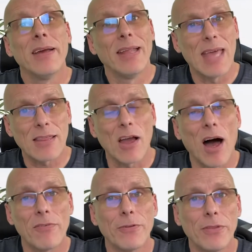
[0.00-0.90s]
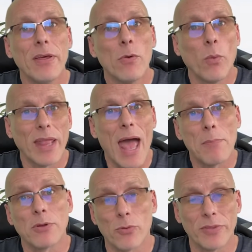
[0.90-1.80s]
And that's often what
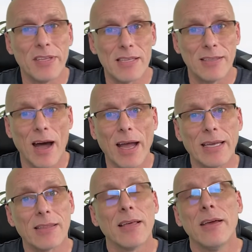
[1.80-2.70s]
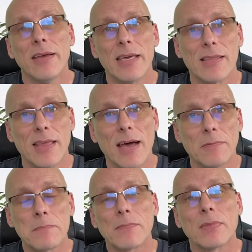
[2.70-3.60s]
happens with these diets, is
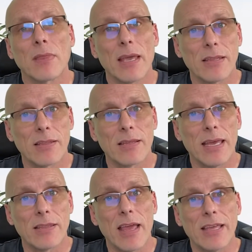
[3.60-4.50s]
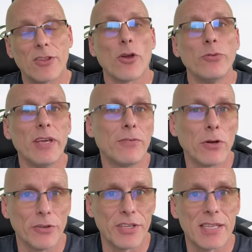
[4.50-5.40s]
that it's so
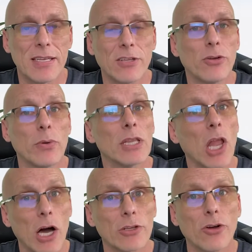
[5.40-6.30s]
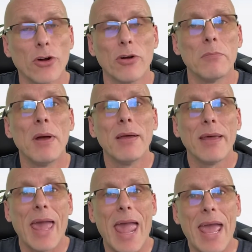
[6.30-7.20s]
difficult to stick to it long term.
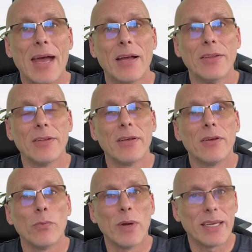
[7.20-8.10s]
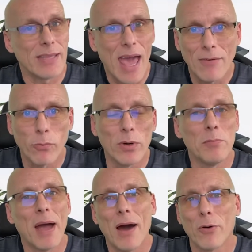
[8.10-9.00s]
And we can have
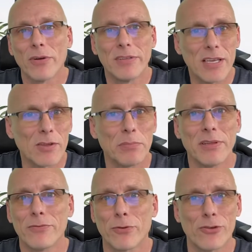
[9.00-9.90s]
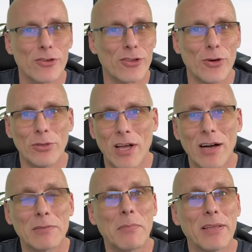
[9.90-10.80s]
willpower and discipline for just so
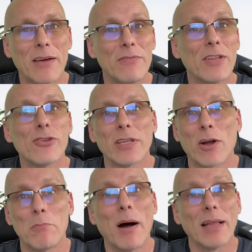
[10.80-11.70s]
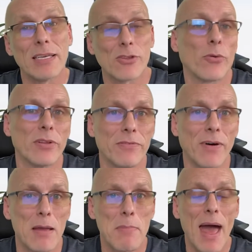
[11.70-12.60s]
long, but eventually our body is going to
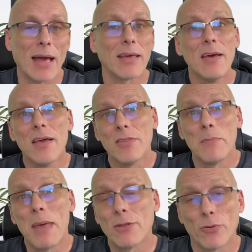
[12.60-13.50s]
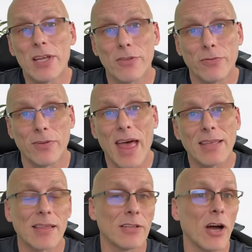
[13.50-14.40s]
fight back. The main reason for that,
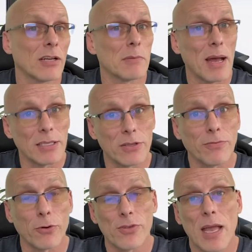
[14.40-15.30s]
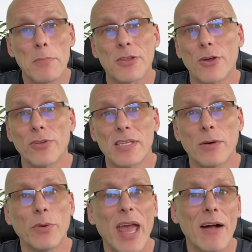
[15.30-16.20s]
as I talked about in the first episode, is
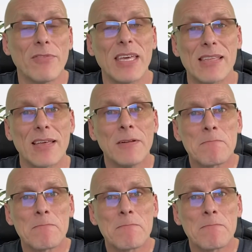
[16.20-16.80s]
that we have these